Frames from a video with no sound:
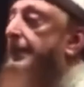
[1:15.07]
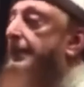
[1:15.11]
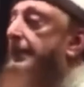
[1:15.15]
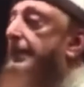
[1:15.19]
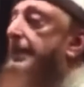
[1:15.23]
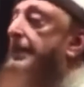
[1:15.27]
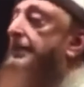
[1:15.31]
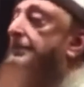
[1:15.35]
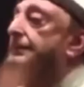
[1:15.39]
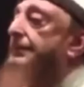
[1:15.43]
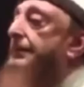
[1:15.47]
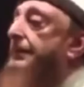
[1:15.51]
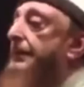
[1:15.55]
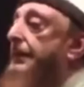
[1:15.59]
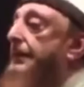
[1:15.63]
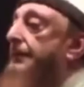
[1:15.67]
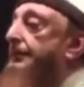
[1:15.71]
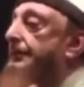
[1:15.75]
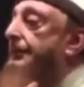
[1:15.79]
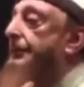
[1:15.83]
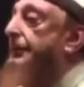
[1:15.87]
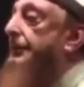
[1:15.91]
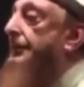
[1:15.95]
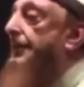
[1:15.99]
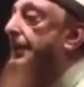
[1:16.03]
even
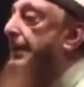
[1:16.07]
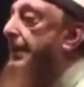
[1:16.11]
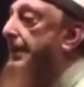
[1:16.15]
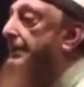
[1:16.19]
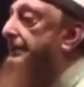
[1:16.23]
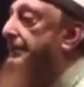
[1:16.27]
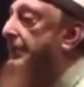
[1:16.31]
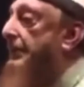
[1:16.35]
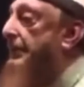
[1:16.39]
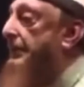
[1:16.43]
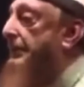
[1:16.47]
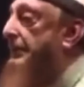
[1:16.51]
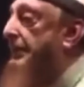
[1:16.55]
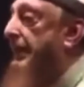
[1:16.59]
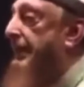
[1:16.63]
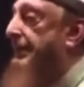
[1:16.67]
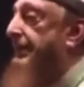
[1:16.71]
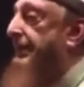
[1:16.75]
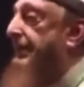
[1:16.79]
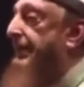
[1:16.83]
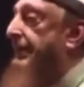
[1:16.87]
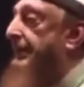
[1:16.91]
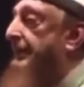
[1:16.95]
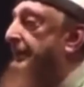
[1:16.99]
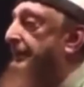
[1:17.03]
if you have a
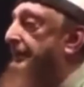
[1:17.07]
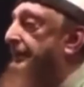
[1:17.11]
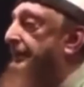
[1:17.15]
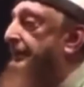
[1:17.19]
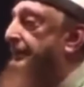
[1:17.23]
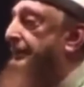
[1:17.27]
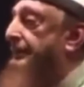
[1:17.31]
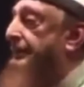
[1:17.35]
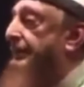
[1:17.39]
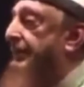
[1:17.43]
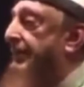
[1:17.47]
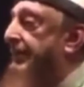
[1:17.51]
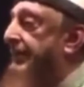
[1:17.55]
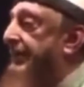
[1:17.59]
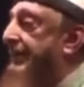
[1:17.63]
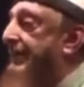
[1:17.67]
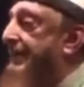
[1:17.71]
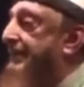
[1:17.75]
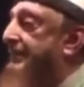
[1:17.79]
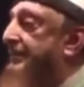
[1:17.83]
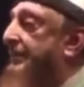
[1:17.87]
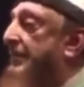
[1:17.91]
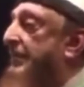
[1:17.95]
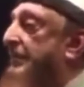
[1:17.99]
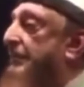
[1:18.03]
running
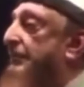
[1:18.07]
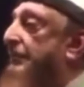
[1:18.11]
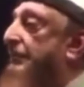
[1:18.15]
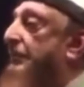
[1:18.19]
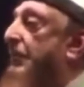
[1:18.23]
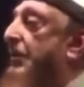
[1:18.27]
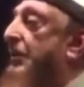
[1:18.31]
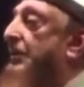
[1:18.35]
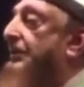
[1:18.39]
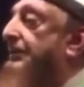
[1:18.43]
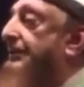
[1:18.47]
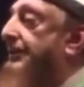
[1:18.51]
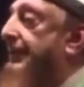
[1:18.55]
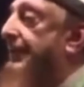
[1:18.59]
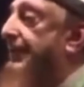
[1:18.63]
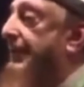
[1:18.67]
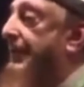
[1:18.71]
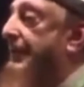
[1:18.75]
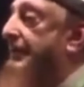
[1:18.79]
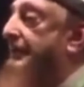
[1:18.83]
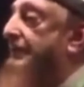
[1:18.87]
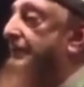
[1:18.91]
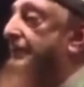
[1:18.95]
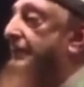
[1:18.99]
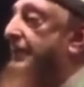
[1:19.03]
stream of water
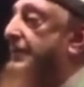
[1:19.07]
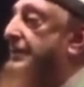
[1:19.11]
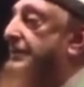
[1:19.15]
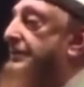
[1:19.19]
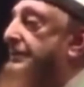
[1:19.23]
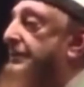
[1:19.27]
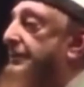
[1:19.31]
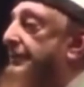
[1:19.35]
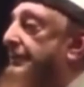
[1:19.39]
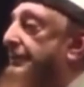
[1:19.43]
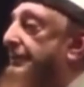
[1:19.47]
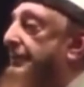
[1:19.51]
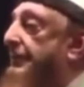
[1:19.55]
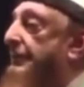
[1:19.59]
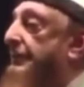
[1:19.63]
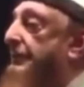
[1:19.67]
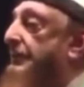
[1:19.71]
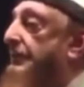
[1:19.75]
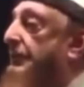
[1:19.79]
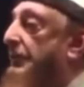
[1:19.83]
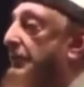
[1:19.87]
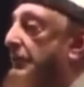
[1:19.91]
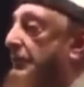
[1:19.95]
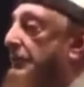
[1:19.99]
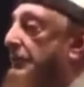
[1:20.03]
in front of you, no